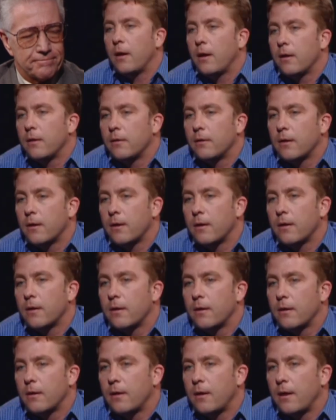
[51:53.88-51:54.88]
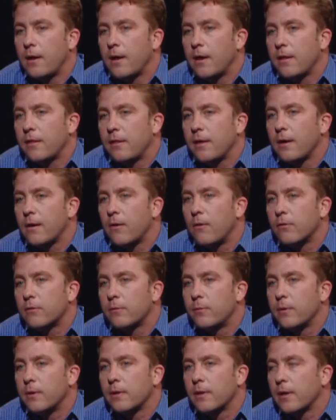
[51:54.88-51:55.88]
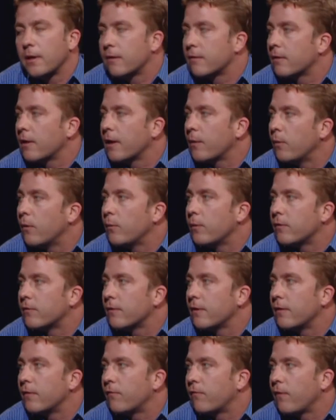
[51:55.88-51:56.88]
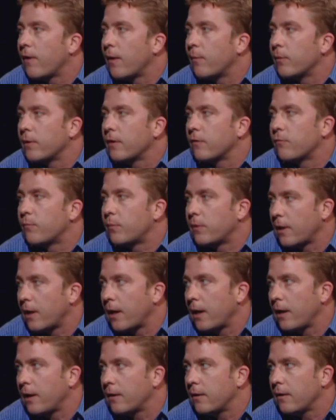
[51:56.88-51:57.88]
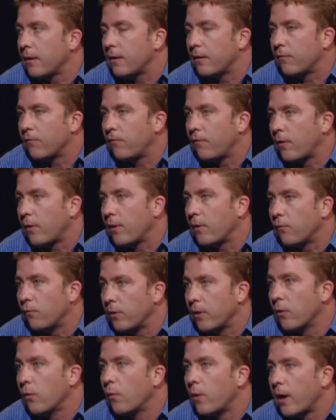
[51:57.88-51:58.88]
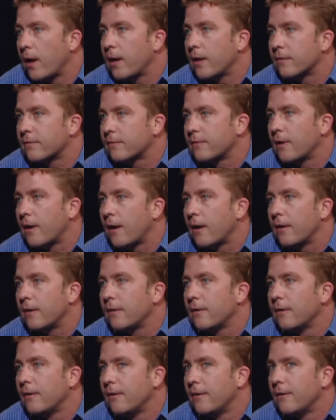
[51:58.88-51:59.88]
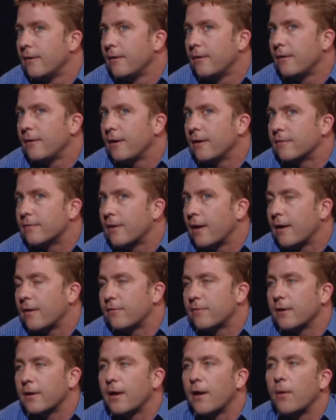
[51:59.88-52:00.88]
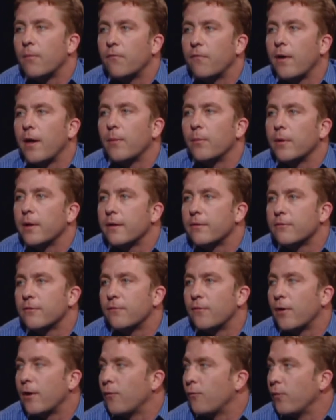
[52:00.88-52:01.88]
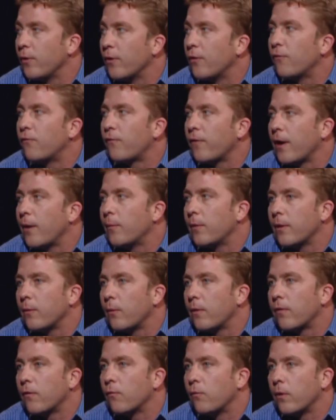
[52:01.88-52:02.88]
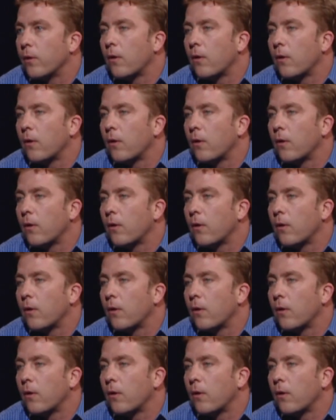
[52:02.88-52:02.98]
and. Uh, And I think ultimately it's like what we said, the family is played in a very real way. It's not, it's not a sitcom family. It's a very real family with a